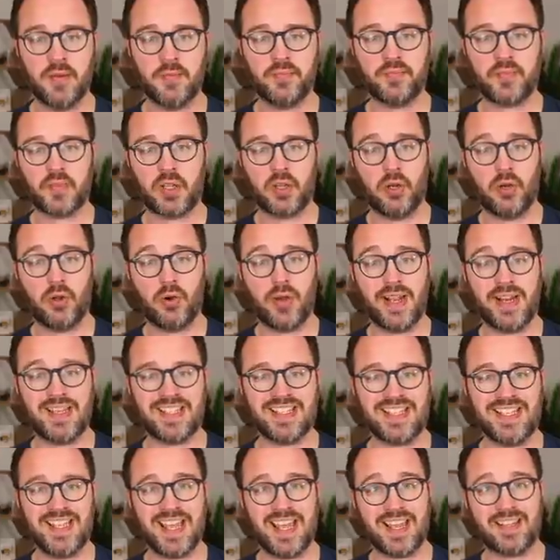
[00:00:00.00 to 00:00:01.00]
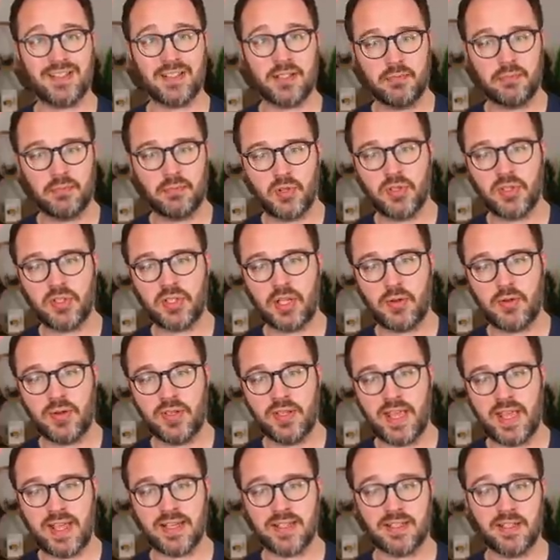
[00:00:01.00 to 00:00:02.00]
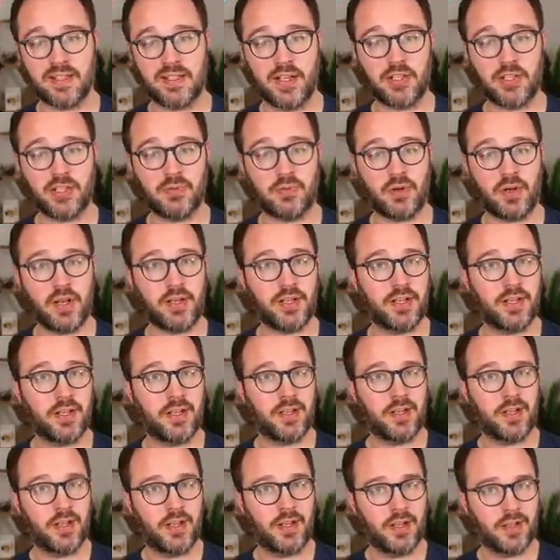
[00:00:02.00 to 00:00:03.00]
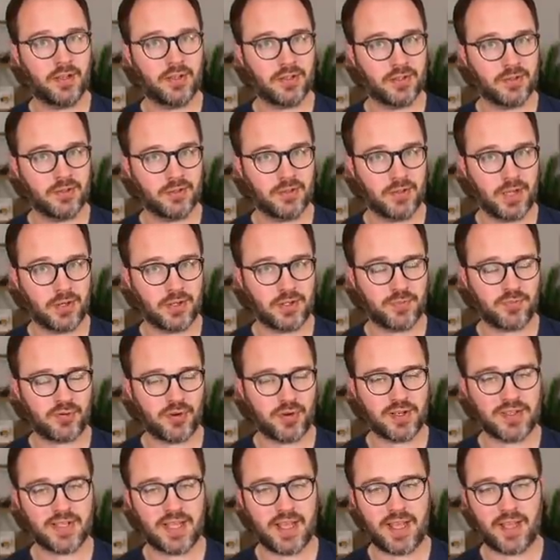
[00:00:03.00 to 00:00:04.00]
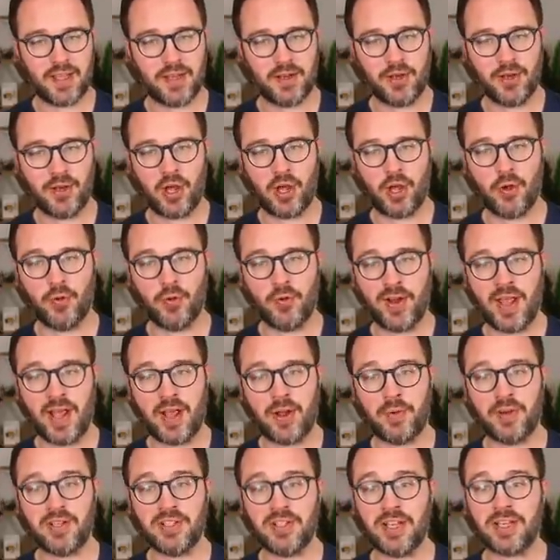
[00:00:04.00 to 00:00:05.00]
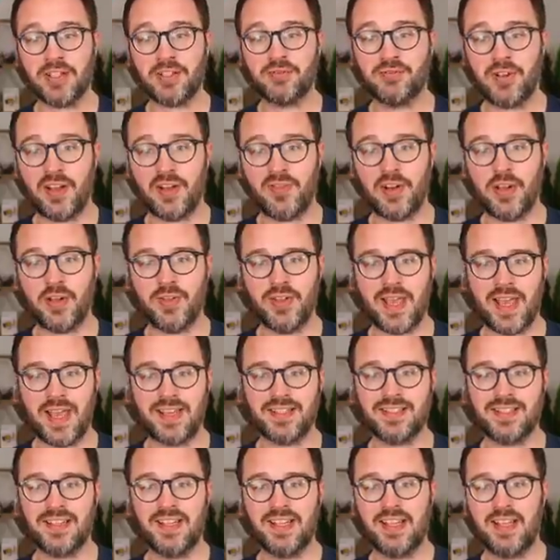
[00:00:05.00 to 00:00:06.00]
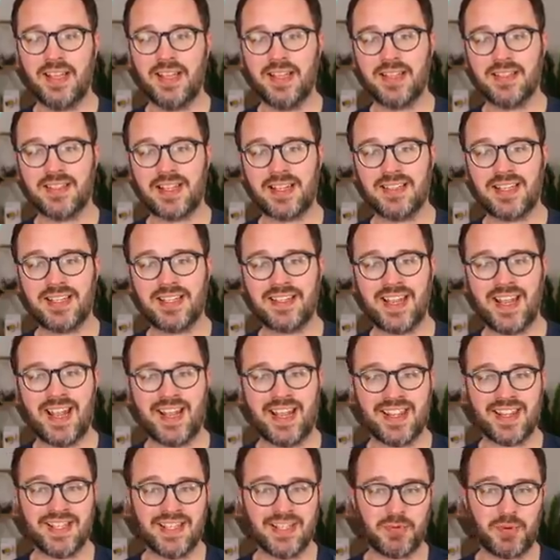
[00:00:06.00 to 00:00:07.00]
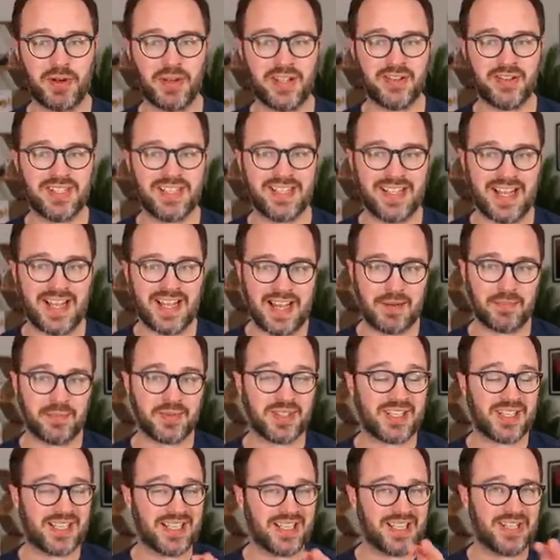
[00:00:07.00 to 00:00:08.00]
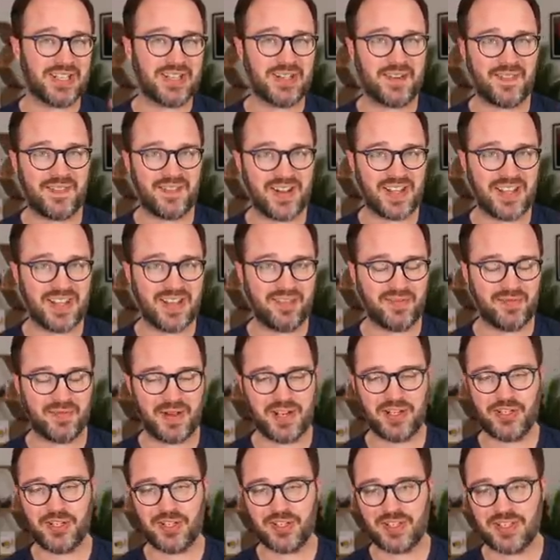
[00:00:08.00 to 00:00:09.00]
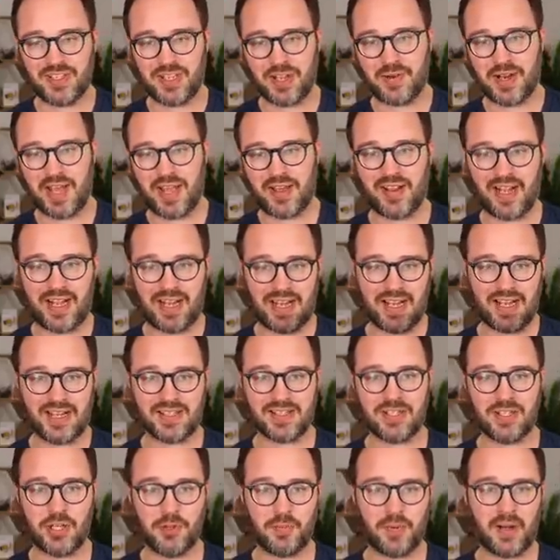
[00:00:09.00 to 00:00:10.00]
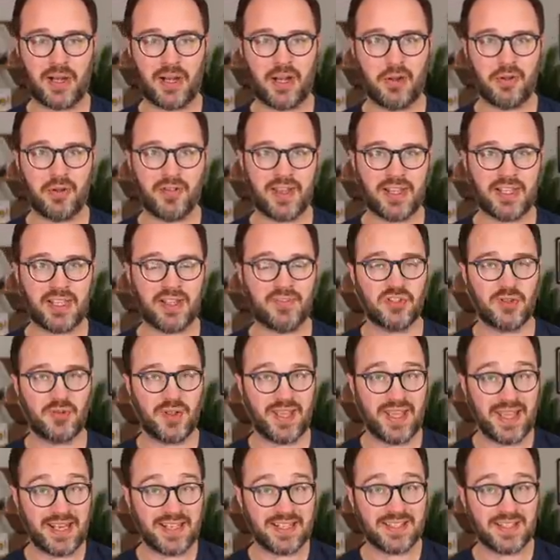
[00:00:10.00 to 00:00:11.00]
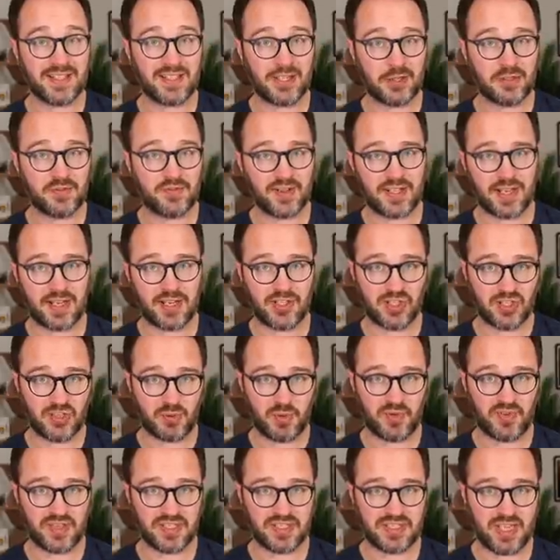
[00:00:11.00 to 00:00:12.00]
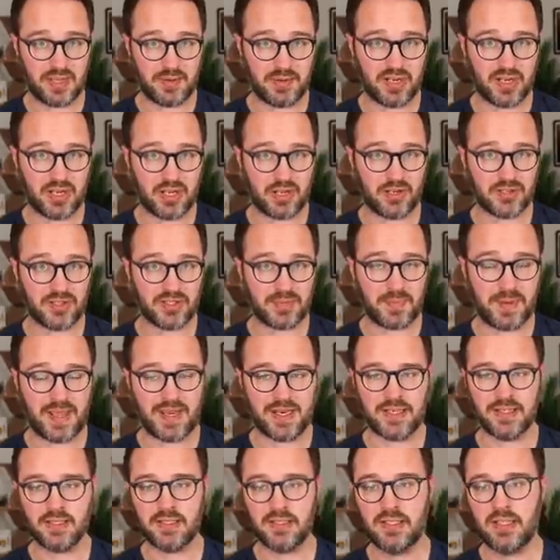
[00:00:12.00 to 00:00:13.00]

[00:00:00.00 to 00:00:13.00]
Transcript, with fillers: Lloyd's, yes. Monzo, yes. Nationwide, no surprise there. No. NatWest, yes. Revolut, yes. Santander, again, this is one of those gaps that I can't find the information because I don't have it. Let us know below if that gives you instant notifications with a debit card spend.